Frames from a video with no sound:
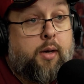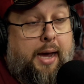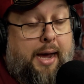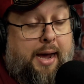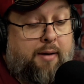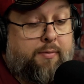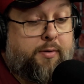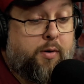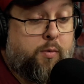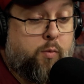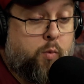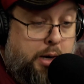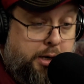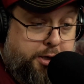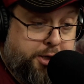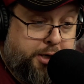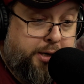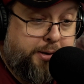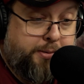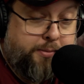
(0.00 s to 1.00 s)
after
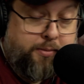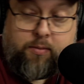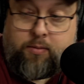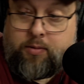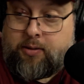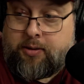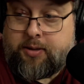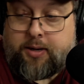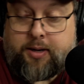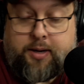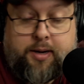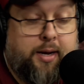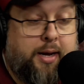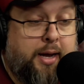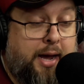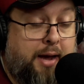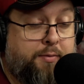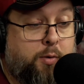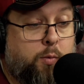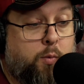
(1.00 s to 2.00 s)
watching
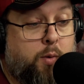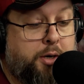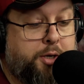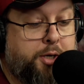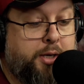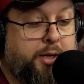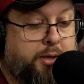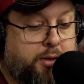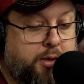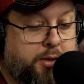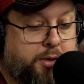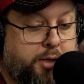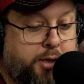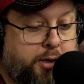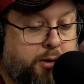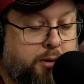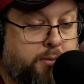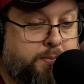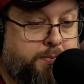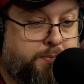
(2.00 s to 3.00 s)
it this
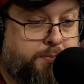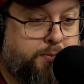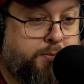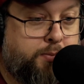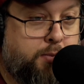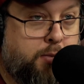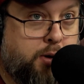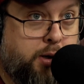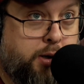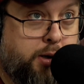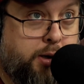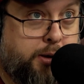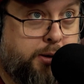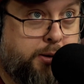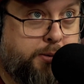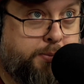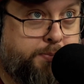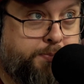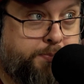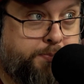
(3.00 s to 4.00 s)
year,
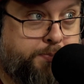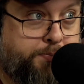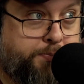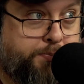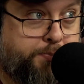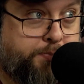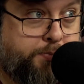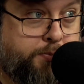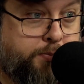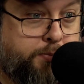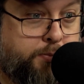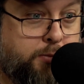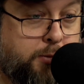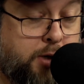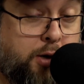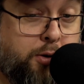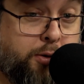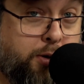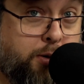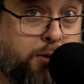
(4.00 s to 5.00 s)

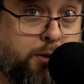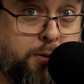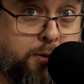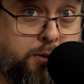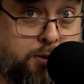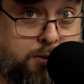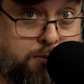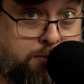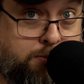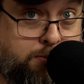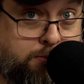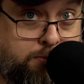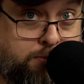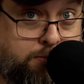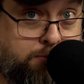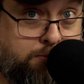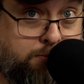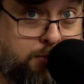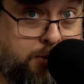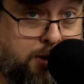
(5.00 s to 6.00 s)
I'll agree with you.
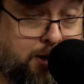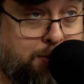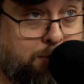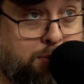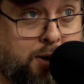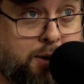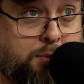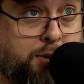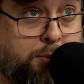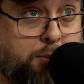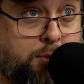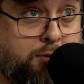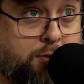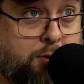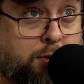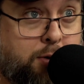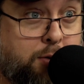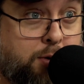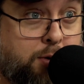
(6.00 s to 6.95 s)
I probably before